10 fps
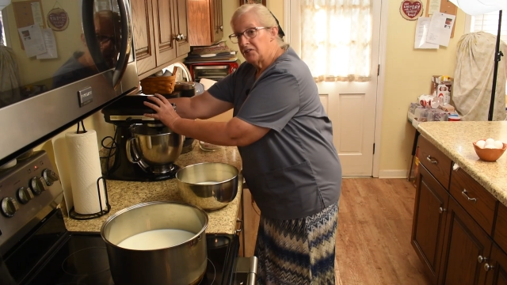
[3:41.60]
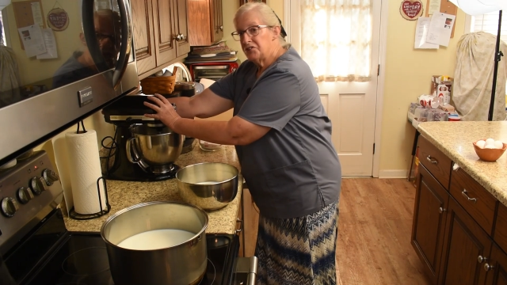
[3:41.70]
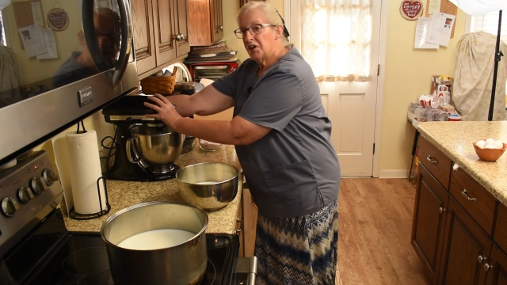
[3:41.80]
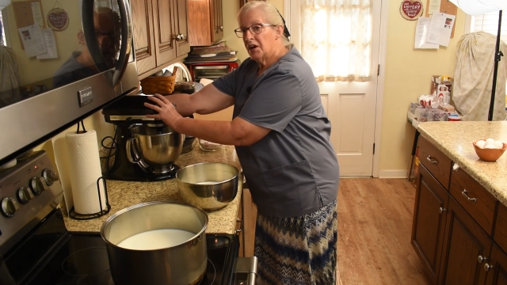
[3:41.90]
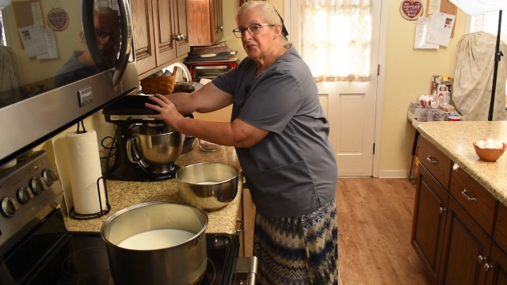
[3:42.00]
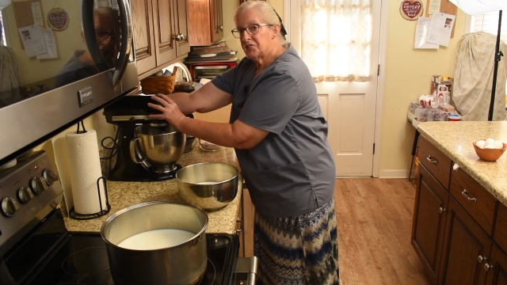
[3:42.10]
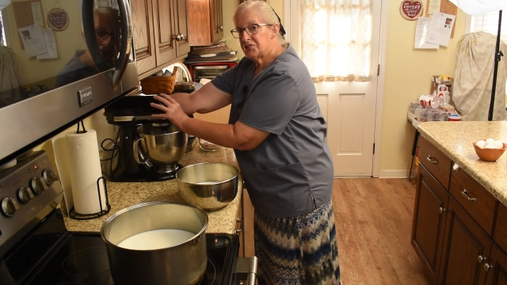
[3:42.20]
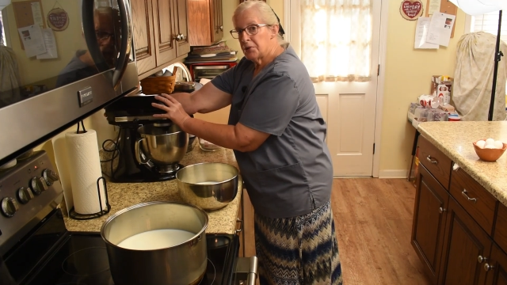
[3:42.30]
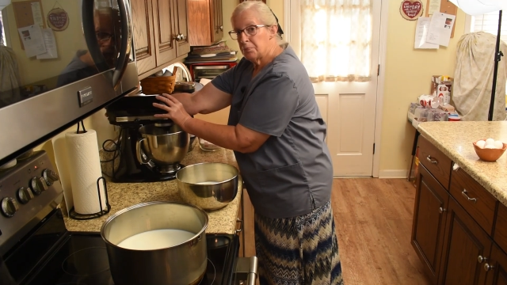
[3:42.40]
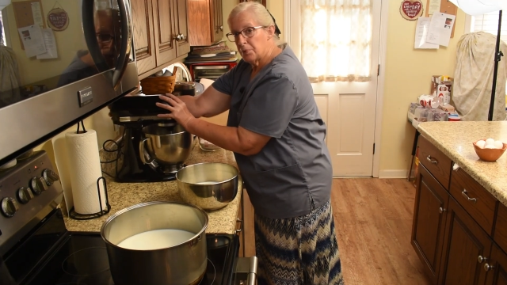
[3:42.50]
you have to
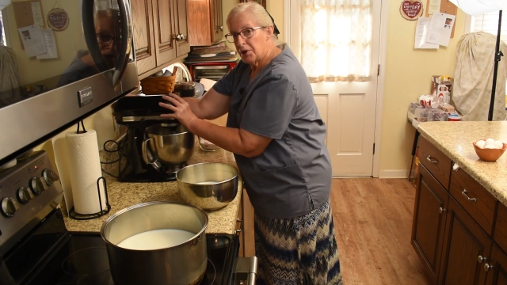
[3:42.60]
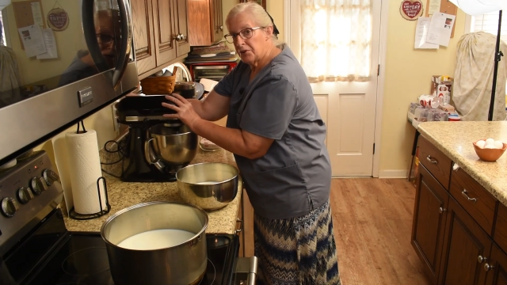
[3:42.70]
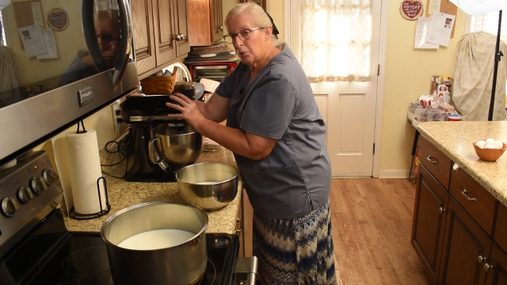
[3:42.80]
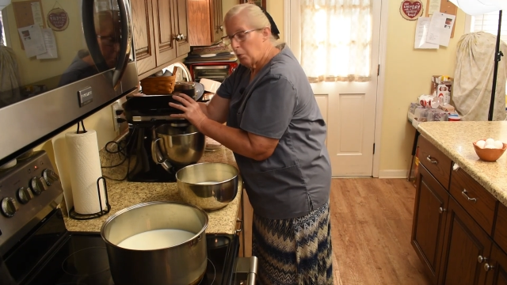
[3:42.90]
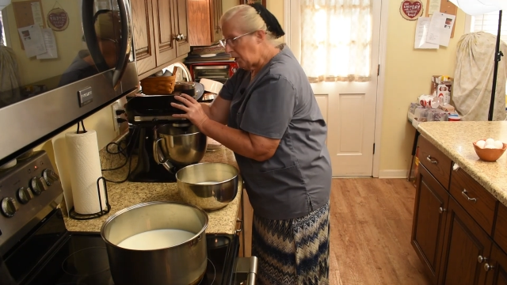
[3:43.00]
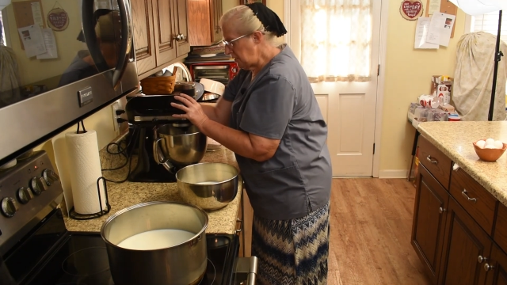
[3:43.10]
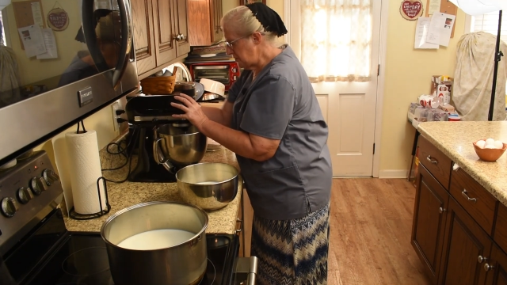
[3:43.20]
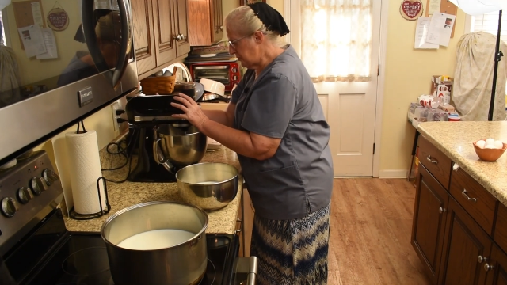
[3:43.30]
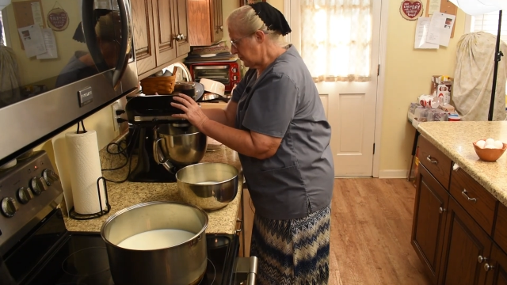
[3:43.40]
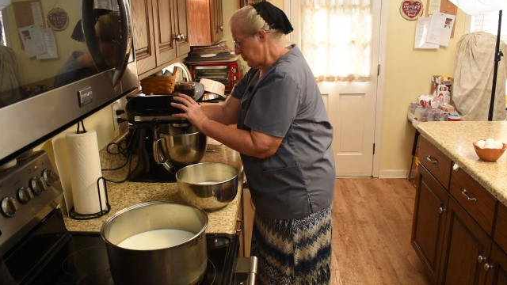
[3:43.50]
separate the whites
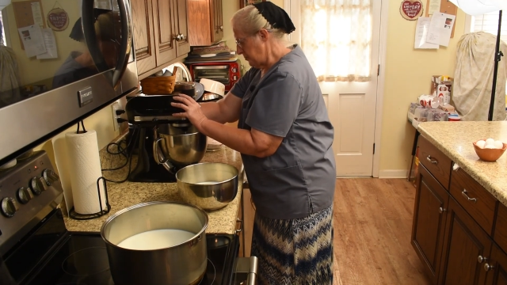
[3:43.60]
from